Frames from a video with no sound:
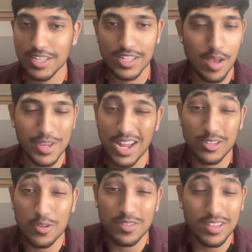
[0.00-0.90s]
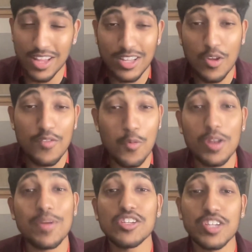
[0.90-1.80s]
I mean, I don't even want to
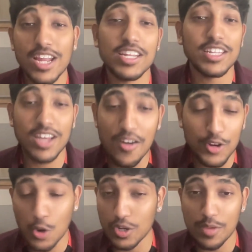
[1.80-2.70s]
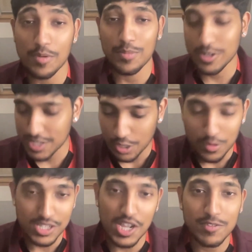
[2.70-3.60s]
mention any other goalkeeper because they don't
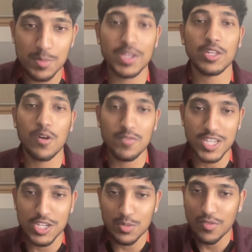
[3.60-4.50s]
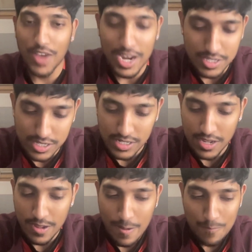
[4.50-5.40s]
deserve to be in the conversation with Alisson.
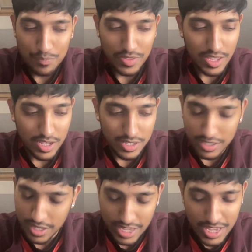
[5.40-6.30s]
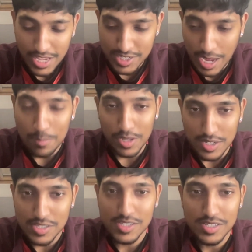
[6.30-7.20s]
He has kept
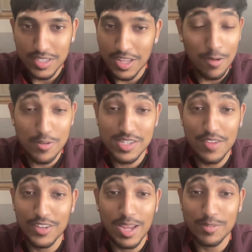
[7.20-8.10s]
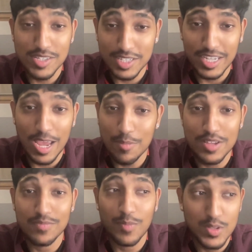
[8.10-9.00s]
us. I wouldn't say even kept us in the game.
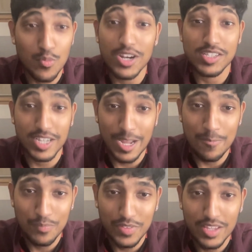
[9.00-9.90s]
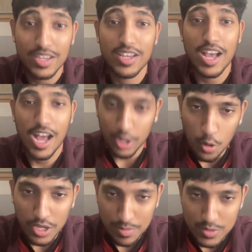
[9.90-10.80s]
He's won us the game. A
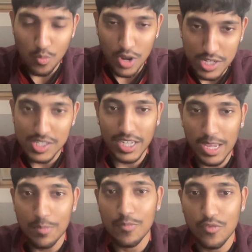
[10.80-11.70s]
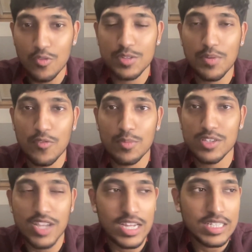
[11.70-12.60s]
goalkeeper's won us the game through his
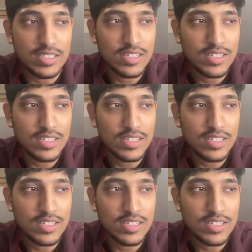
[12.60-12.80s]
performance. And